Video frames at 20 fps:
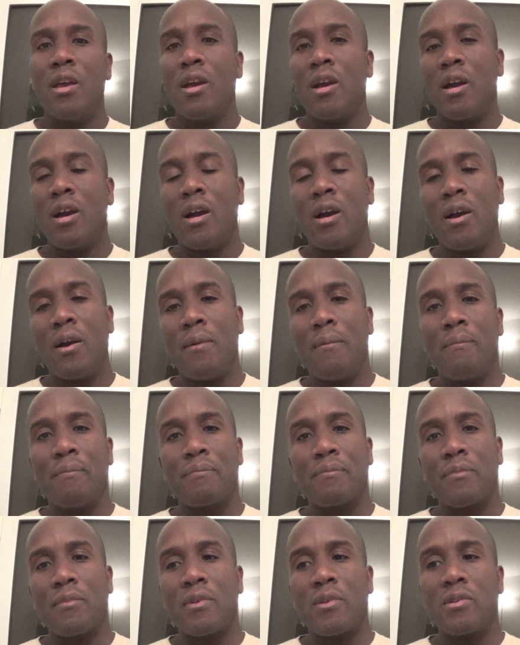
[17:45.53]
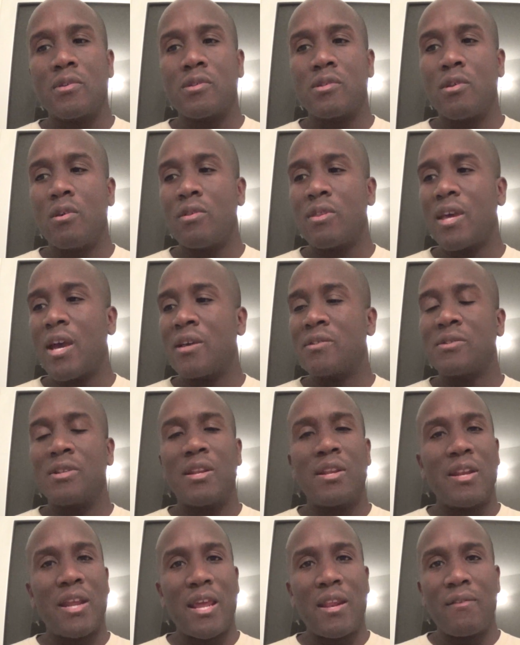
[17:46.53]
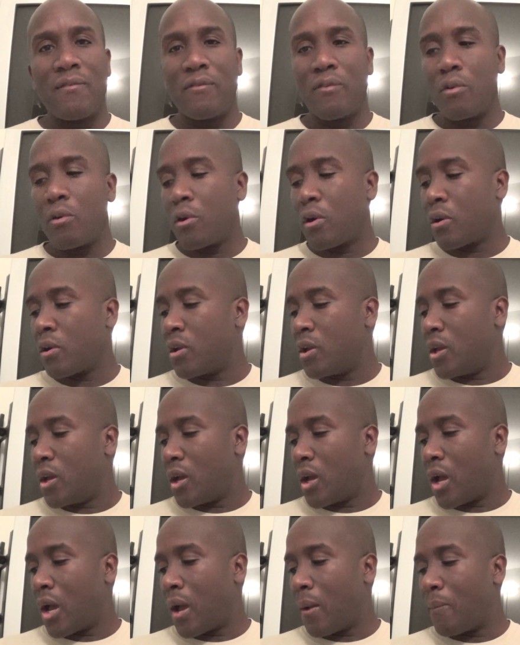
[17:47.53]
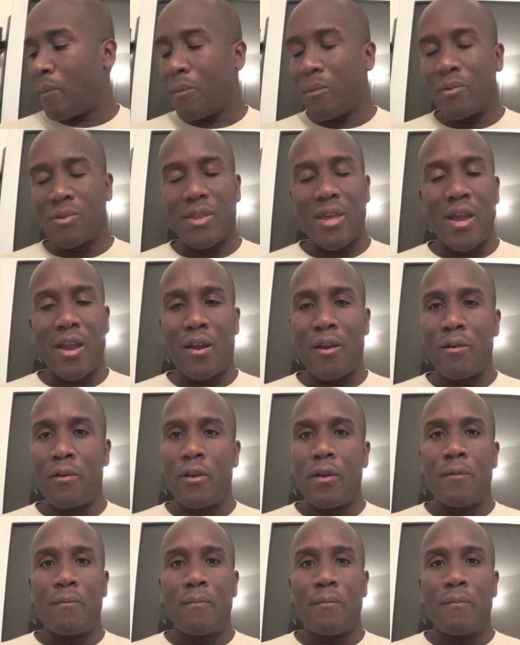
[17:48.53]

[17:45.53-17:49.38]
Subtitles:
2084. We were there.